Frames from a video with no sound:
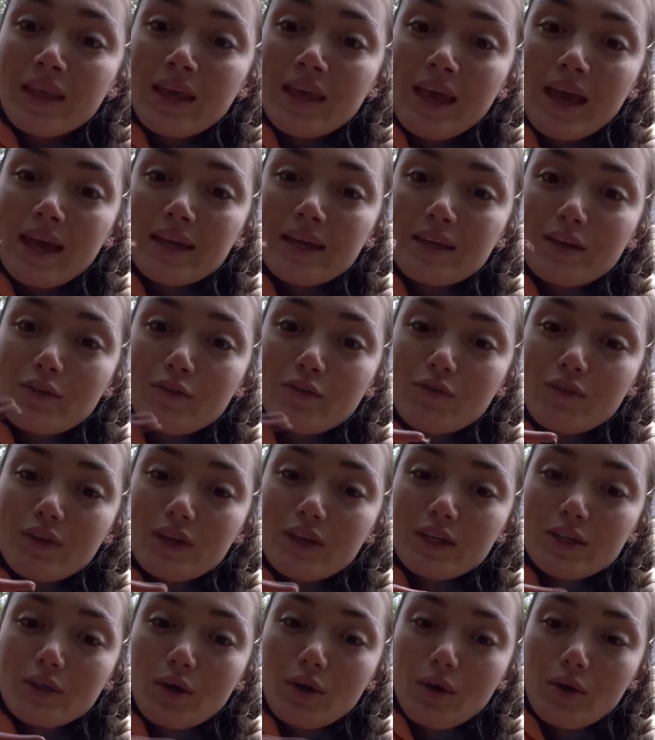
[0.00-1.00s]
and they
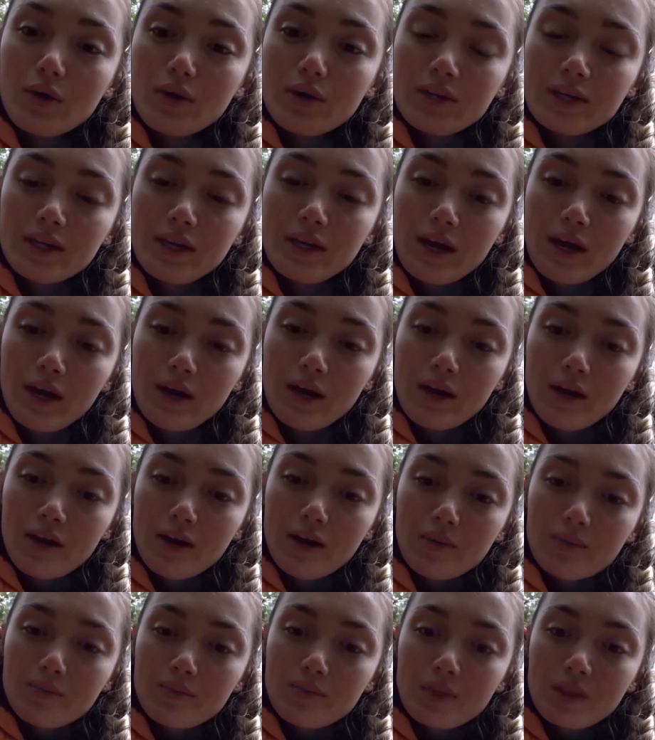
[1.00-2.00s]
feed on
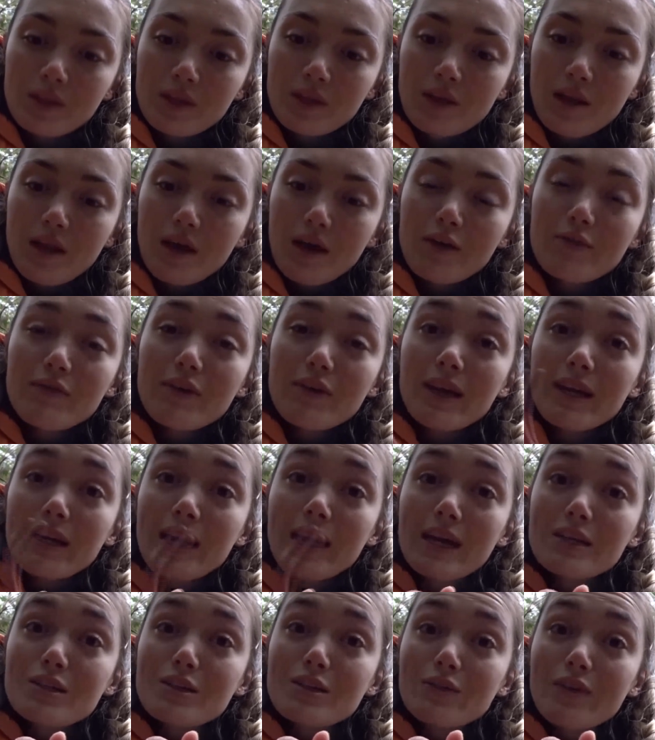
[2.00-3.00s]
the larvae and
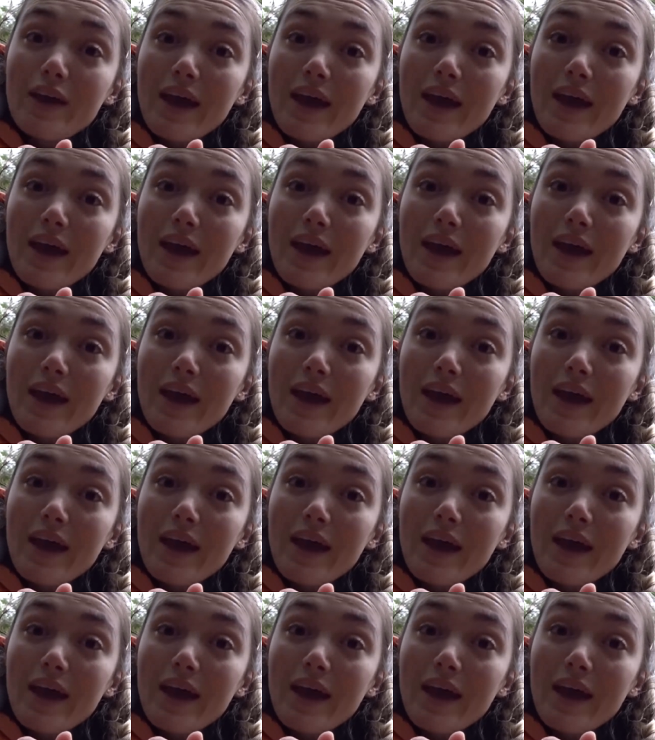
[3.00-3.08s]
eggs of